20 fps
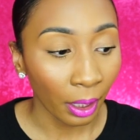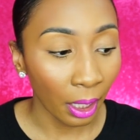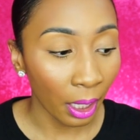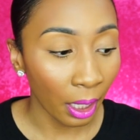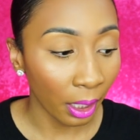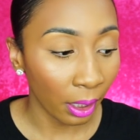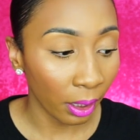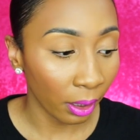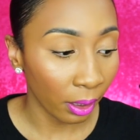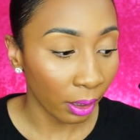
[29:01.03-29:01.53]

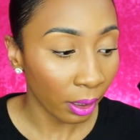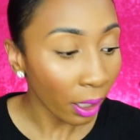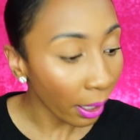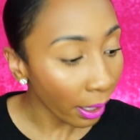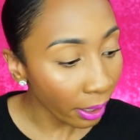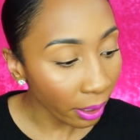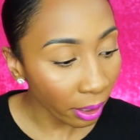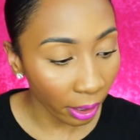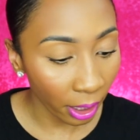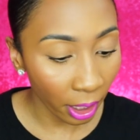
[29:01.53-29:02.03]
It
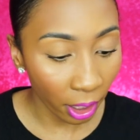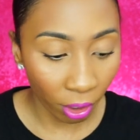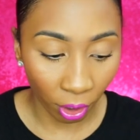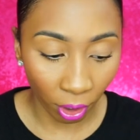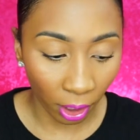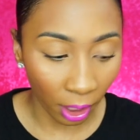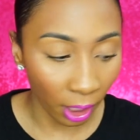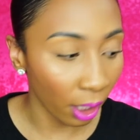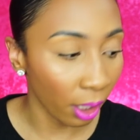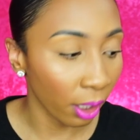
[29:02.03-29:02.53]
tastes like
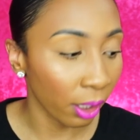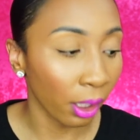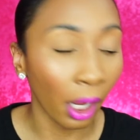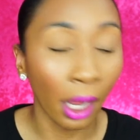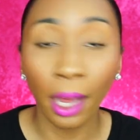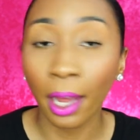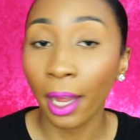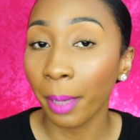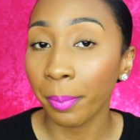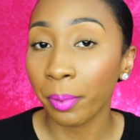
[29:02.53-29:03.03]
cookies.
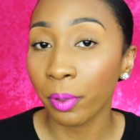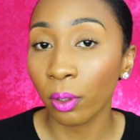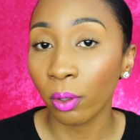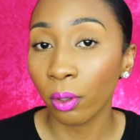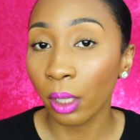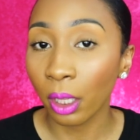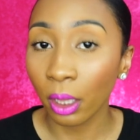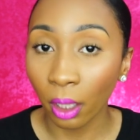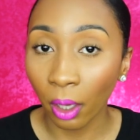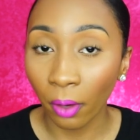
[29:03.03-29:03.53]
I
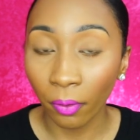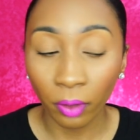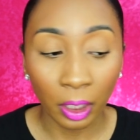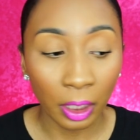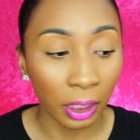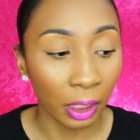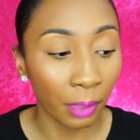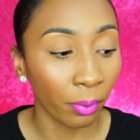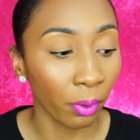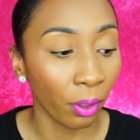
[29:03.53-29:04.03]
absolutely love
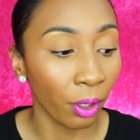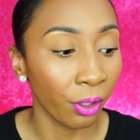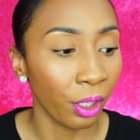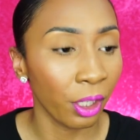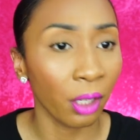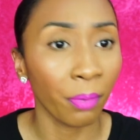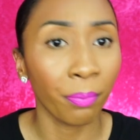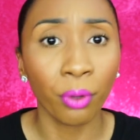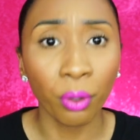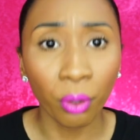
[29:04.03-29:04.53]
this lip gloss.
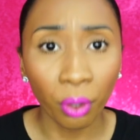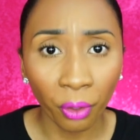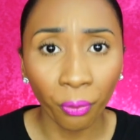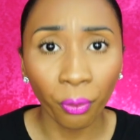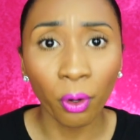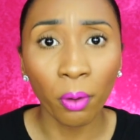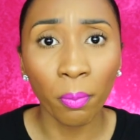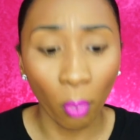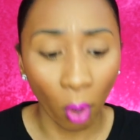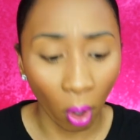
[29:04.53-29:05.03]
It's a
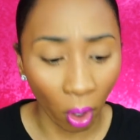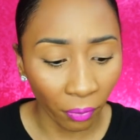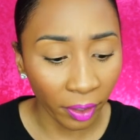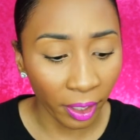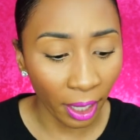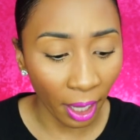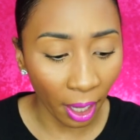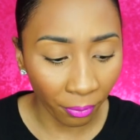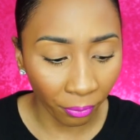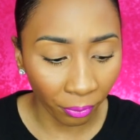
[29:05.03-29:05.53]
beautiful
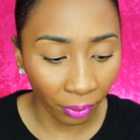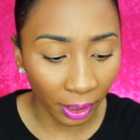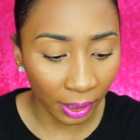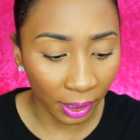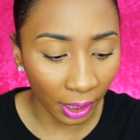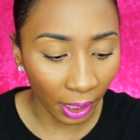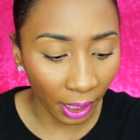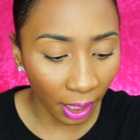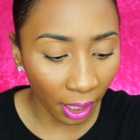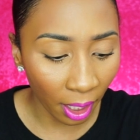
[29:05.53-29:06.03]
mauvey every
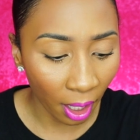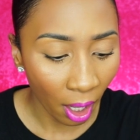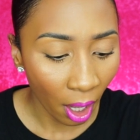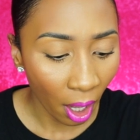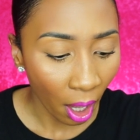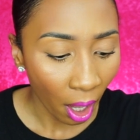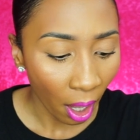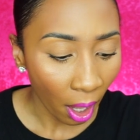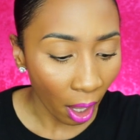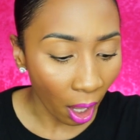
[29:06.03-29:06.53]
day.
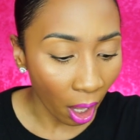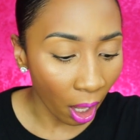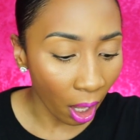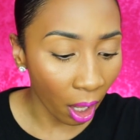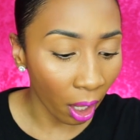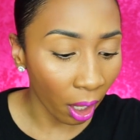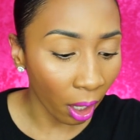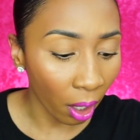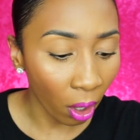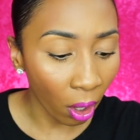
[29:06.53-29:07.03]

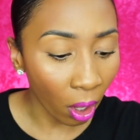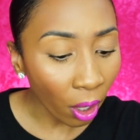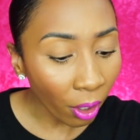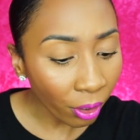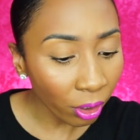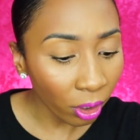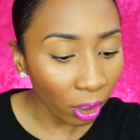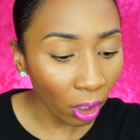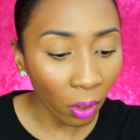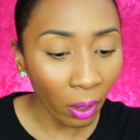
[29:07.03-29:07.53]

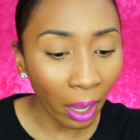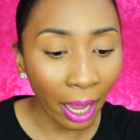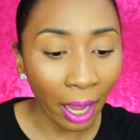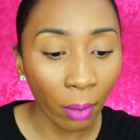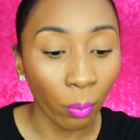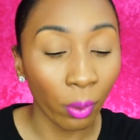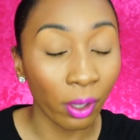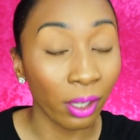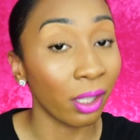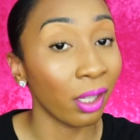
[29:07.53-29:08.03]
Also,
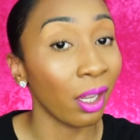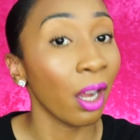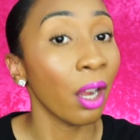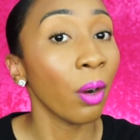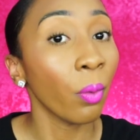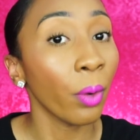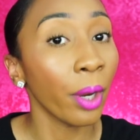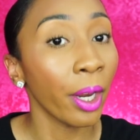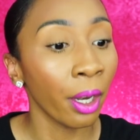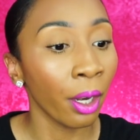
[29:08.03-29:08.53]
I was
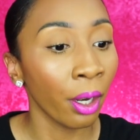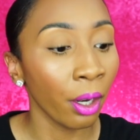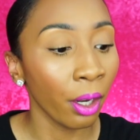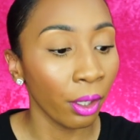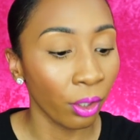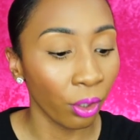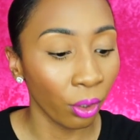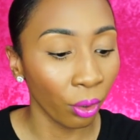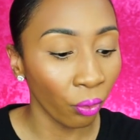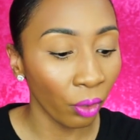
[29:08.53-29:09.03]
not aware
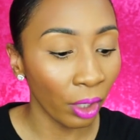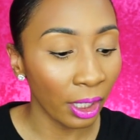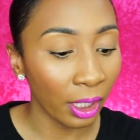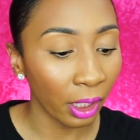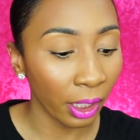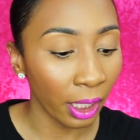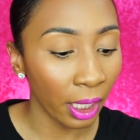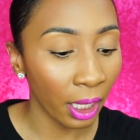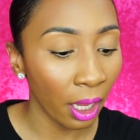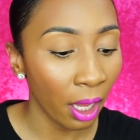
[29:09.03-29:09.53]
until
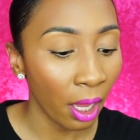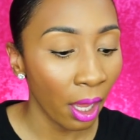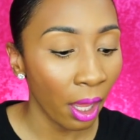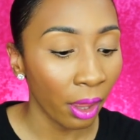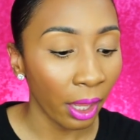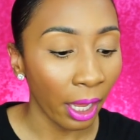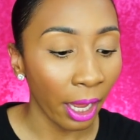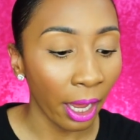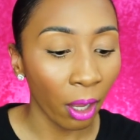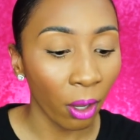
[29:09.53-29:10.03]
recently
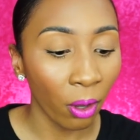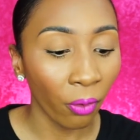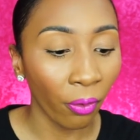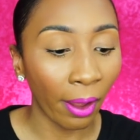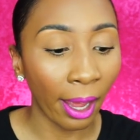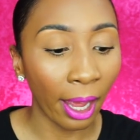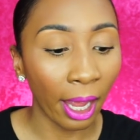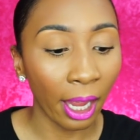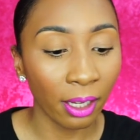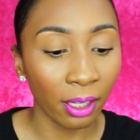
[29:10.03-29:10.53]
that e.l.f.
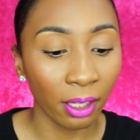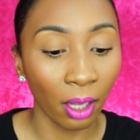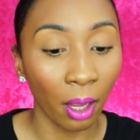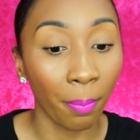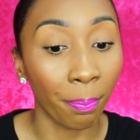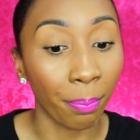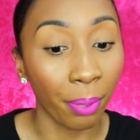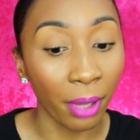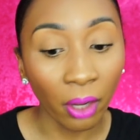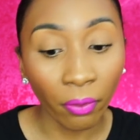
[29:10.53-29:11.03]
has
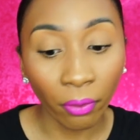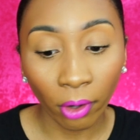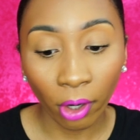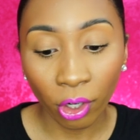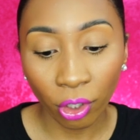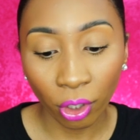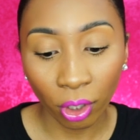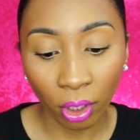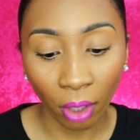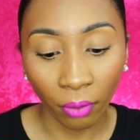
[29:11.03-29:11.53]
a big
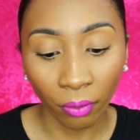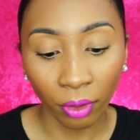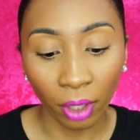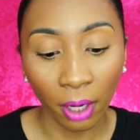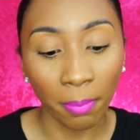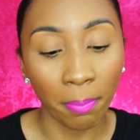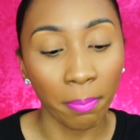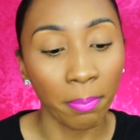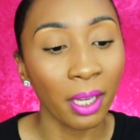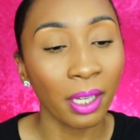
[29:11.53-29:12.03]
version of
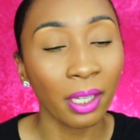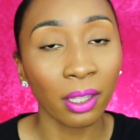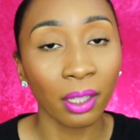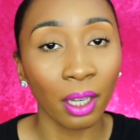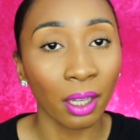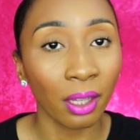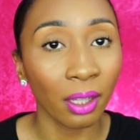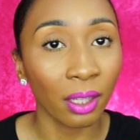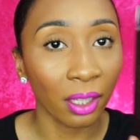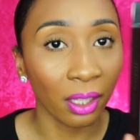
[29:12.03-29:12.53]
their mist
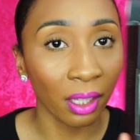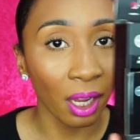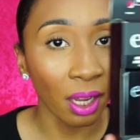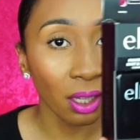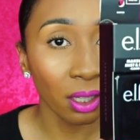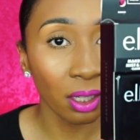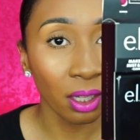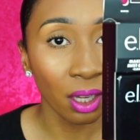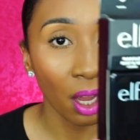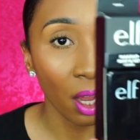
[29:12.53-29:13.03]
and
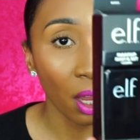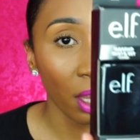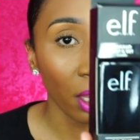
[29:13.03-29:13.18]
sets.